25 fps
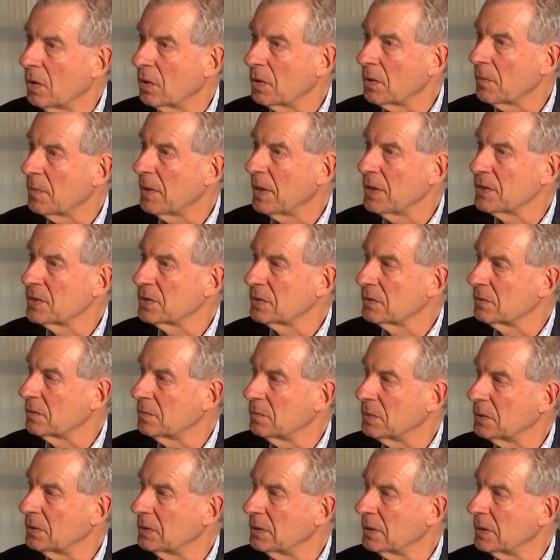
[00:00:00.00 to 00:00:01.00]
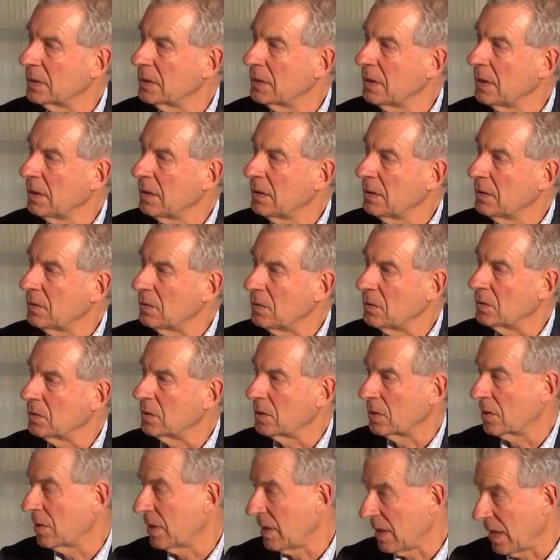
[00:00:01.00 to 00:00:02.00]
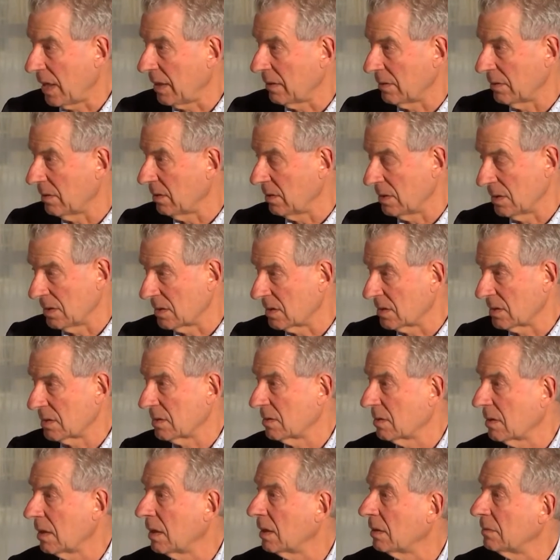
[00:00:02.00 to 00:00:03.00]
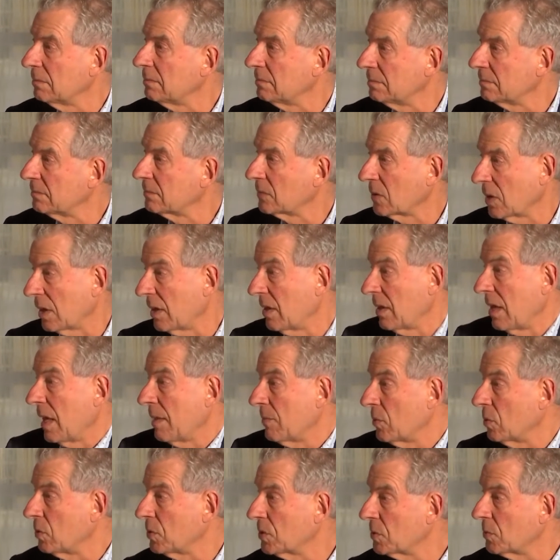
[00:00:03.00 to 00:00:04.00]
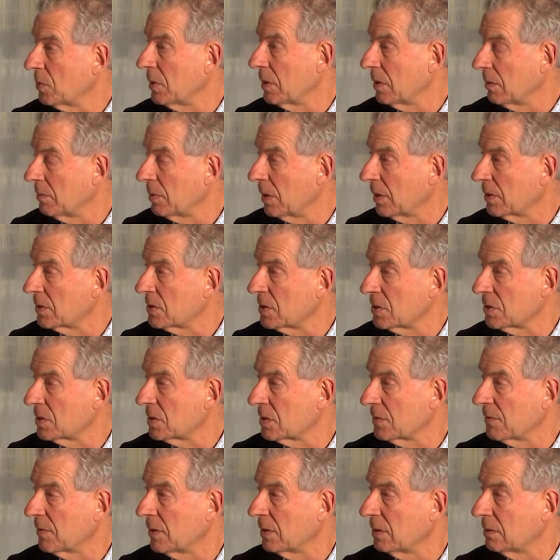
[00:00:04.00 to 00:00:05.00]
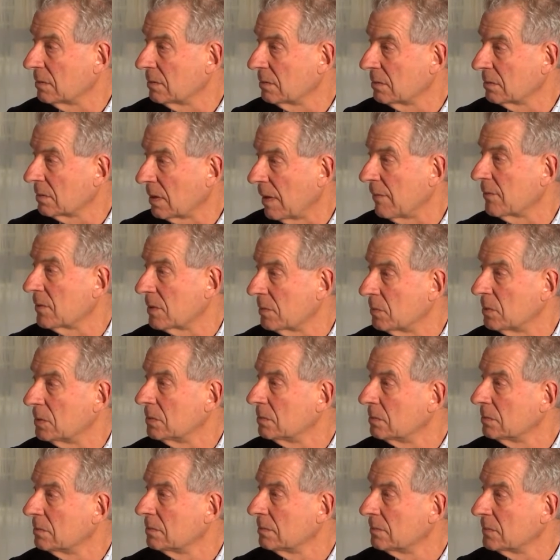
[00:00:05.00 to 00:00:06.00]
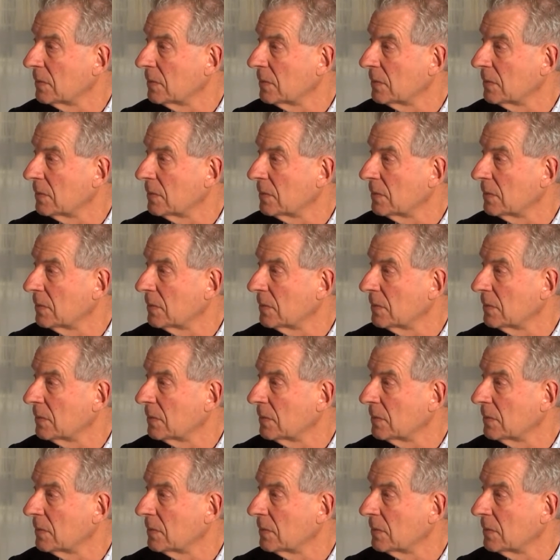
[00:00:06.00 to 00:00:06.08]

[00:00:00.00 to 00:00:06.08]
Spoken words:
the occupation of the building, you could create these kind of neighbourhoods where politicians felt comfortable.